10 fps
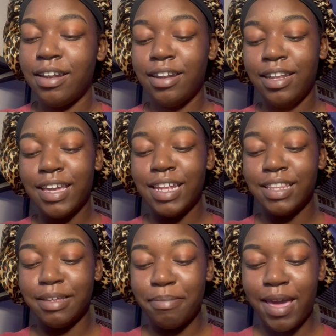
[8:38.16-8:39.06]
Look at
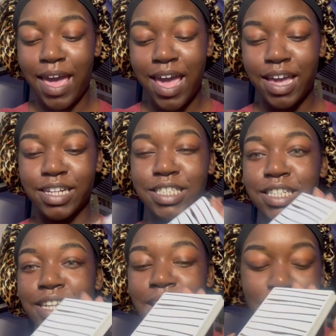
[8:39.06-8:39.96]
the
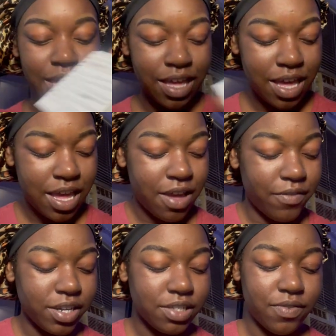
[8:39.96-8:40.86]
packaging. Like,
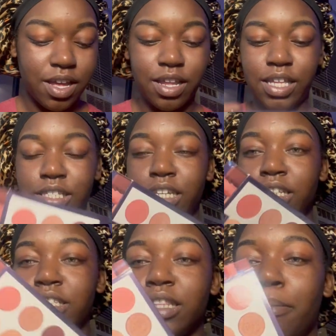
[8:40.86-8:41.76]
first of all, let's get
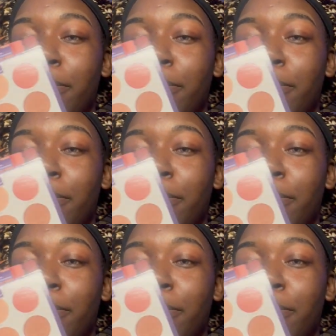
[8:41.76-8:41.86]
into the